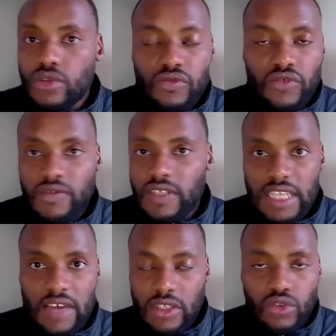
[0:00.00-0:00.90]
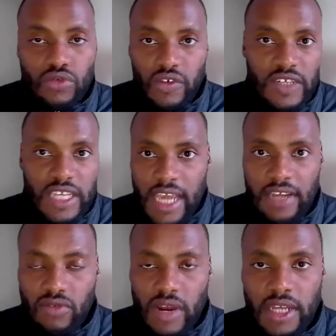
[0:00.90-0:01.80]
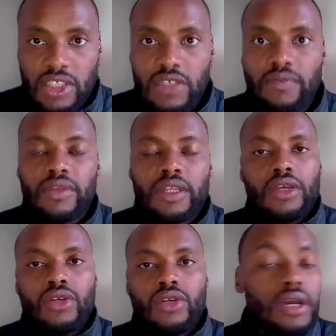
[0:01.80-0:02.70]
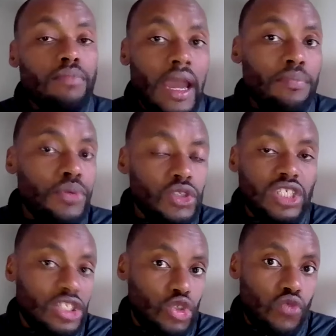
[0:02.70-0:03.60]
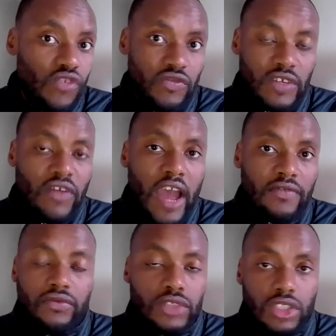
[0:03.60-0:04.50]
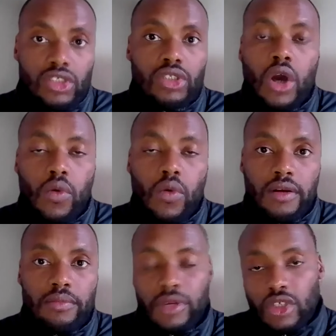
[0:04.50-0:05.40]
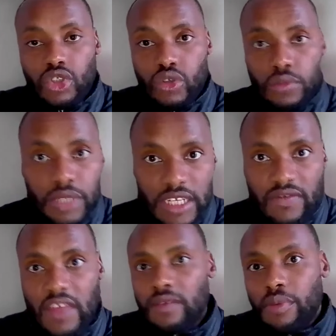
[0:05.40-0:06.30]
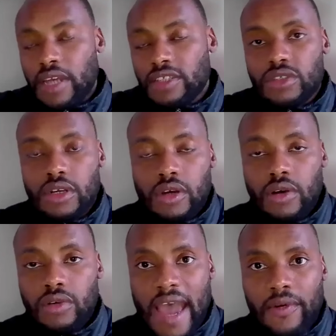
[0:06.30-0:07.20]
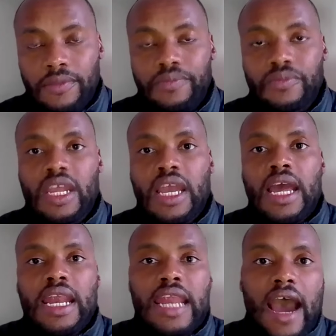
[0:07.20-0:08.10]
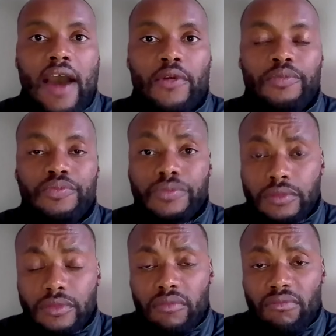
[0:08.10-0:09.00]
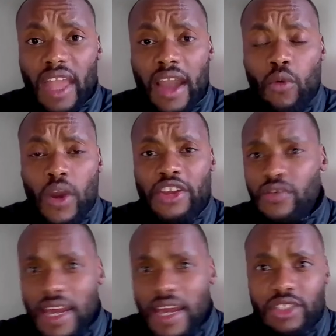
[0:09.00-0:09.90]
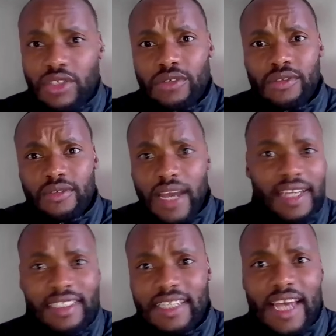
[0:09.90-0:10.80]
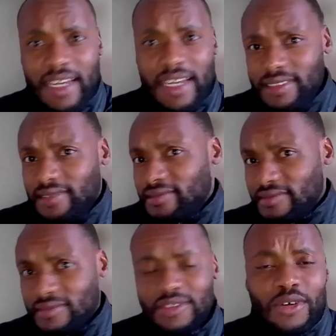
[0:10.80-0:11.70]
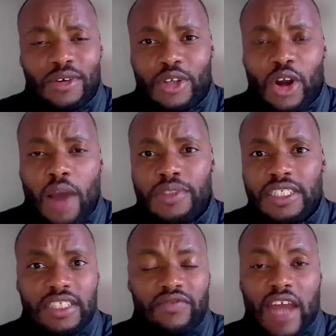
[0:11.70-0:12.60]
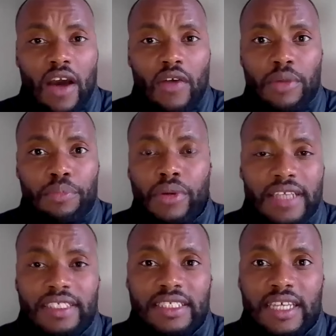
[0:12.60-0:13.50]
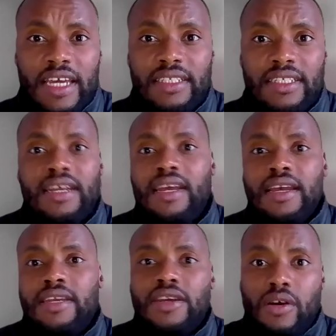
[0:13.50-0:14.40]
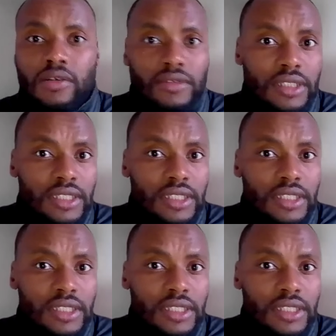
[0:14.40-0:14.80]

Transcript: 257, 258 range. You can buy puts at 255, which is lower because you believe that the price is going to go down. Now, when you're ready to exercise your, your options, if now the price is at, you know,